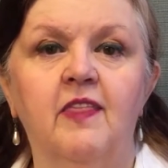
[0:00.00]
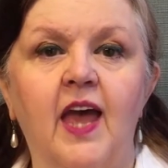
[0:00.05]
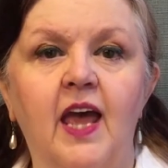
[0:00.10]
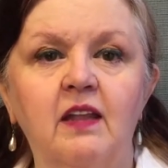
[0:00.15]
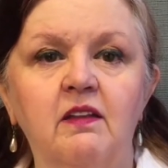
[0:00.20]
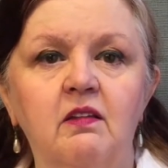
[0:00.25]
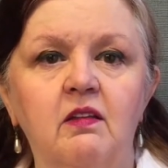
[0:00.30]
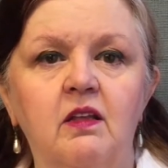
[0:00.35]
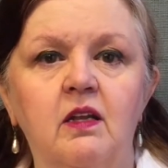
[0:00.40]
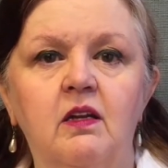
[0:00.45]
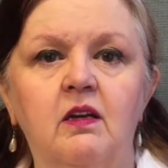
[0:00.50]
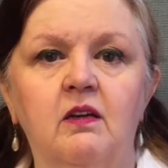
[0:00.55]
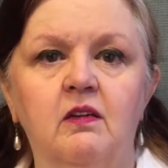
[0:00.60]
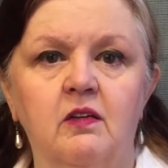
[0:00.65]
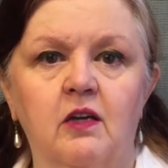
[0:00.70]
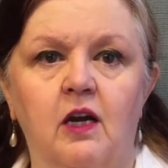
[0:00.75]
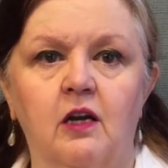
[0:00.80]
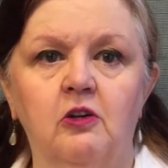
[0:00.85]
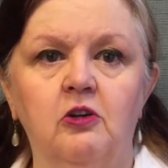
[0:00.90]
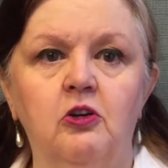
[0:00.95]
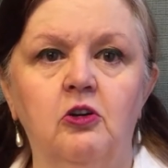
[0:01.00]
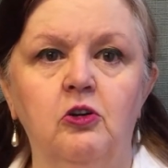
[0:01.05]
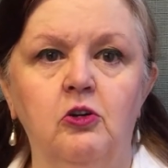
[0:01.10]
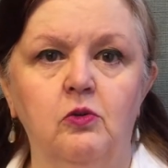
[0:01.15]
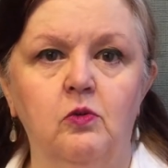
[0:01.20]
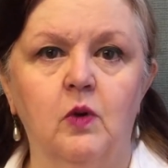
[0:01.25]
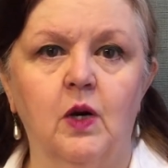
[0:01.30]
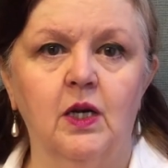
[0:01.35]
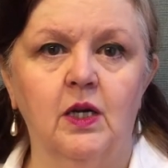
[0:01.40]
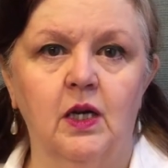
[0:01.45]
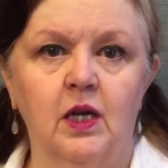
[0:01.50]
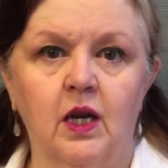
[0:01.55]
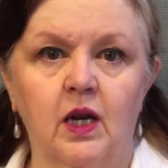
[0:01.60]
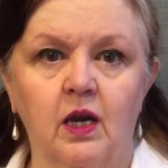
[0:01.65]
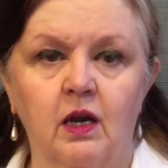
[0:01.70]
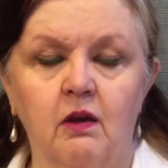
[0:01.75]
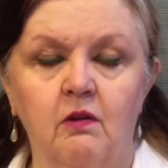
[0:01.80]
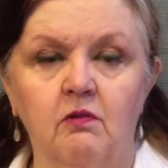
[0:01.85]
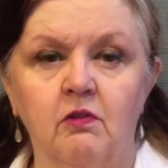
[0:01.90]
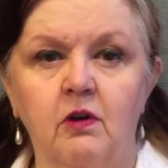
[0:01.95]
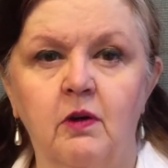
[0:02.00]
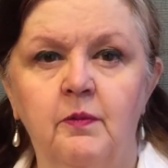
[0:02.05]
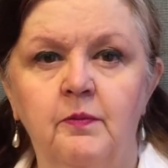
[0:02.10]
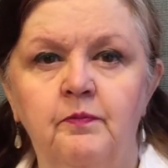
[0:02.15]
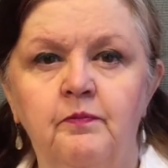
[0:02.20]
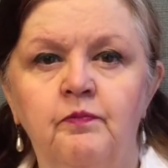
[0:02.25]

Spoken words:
That's the discussion you want to have.